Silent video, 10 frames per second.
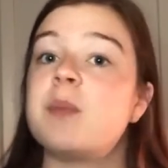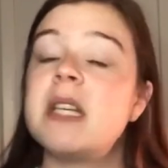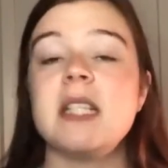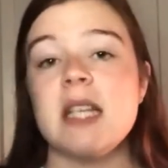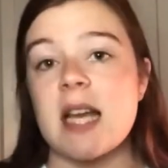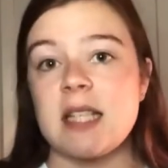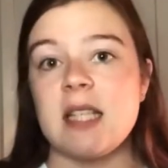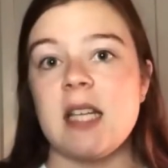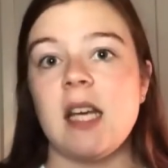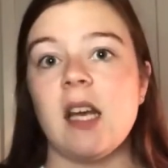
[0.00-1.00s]

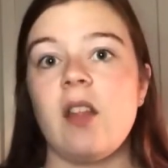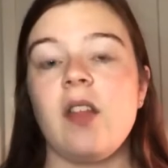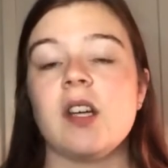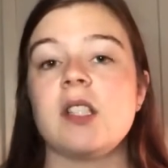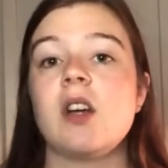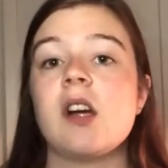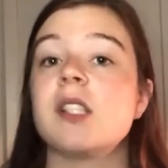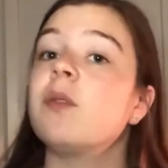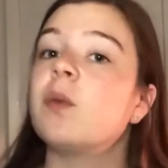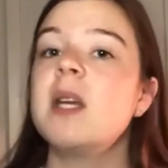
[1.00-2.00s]
PTSD, there's
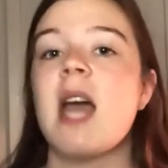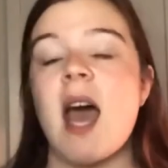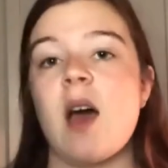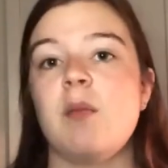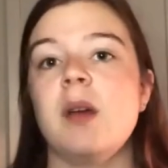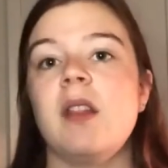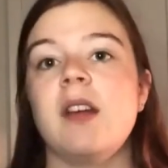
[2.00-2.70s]
talks of rehab,